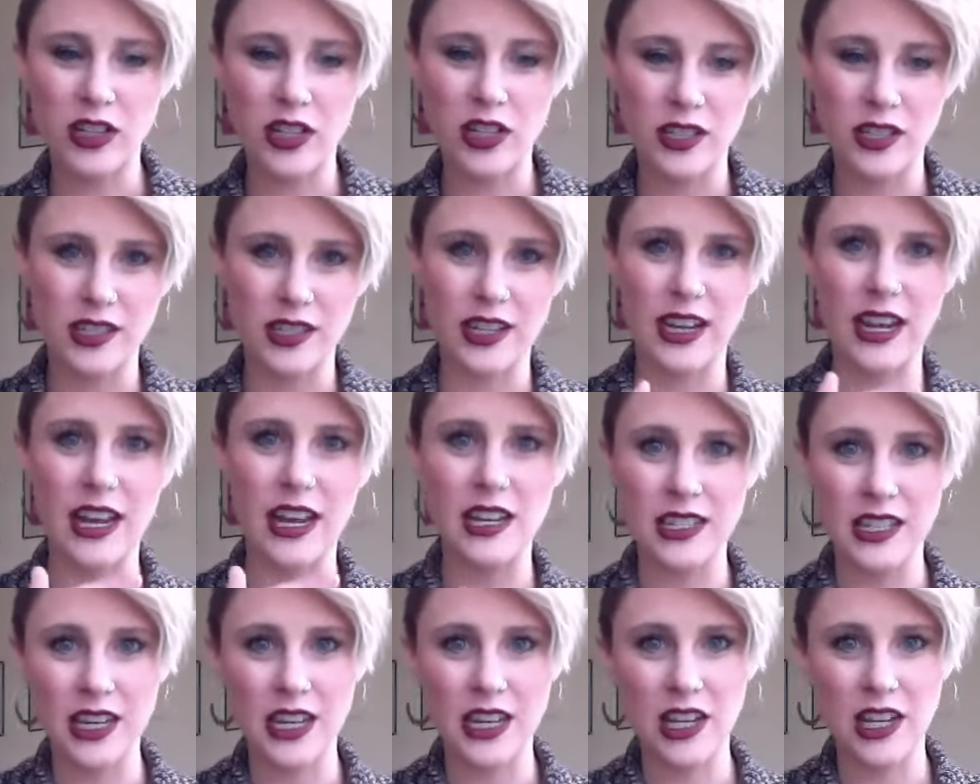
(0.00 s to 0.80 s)
just to
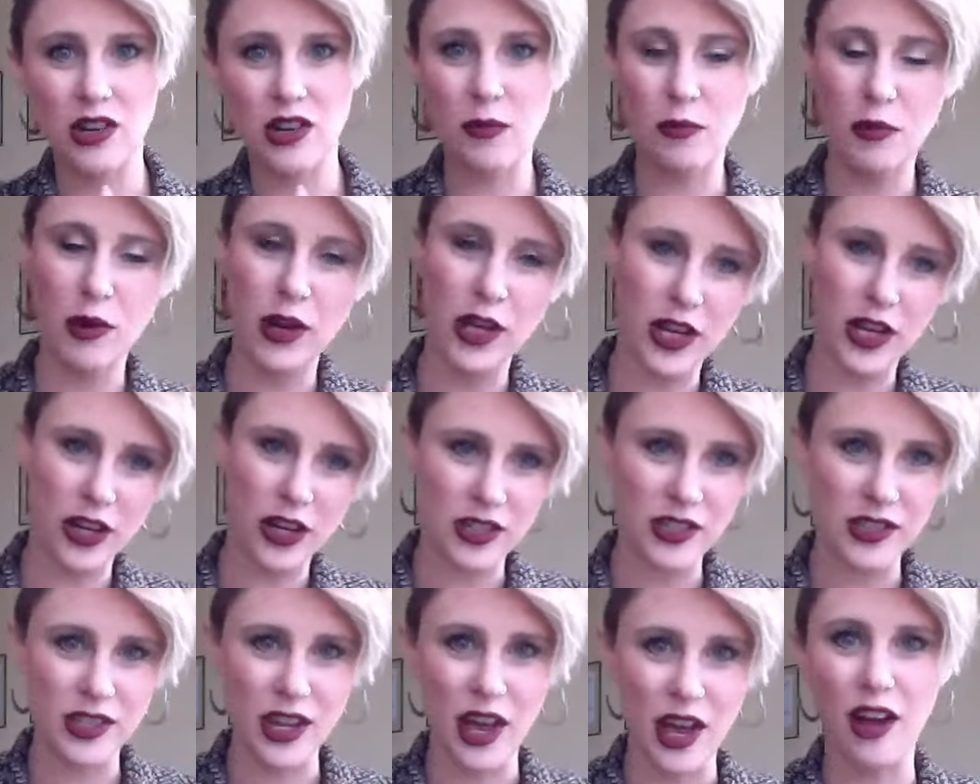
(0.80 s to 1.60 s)
continue to put
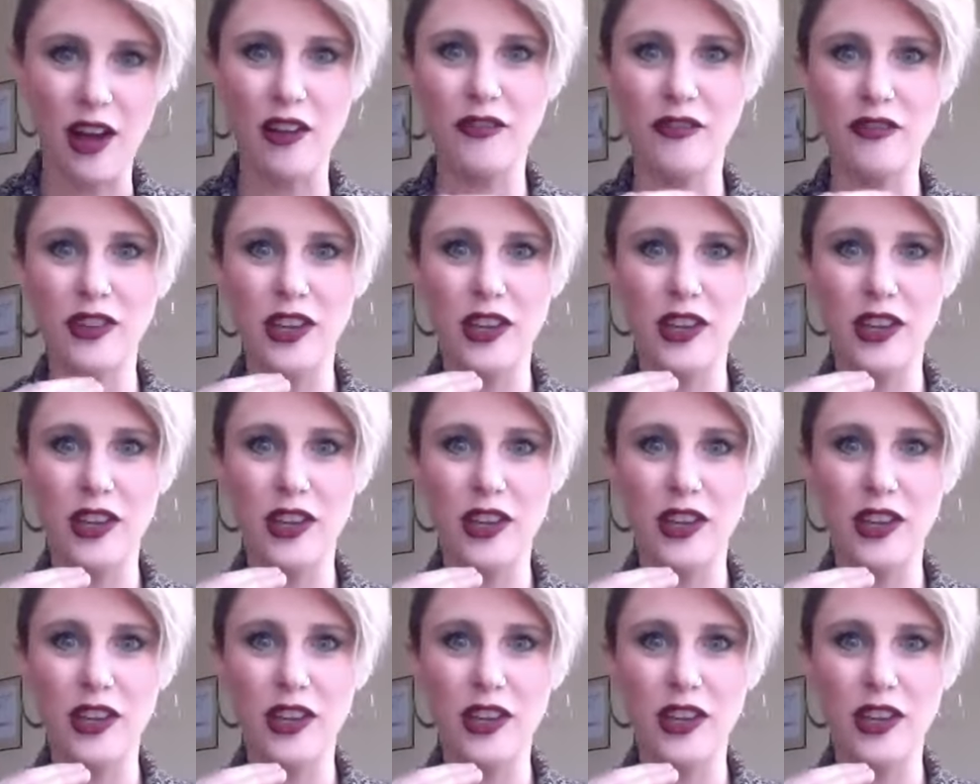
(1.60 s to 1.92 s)
yourself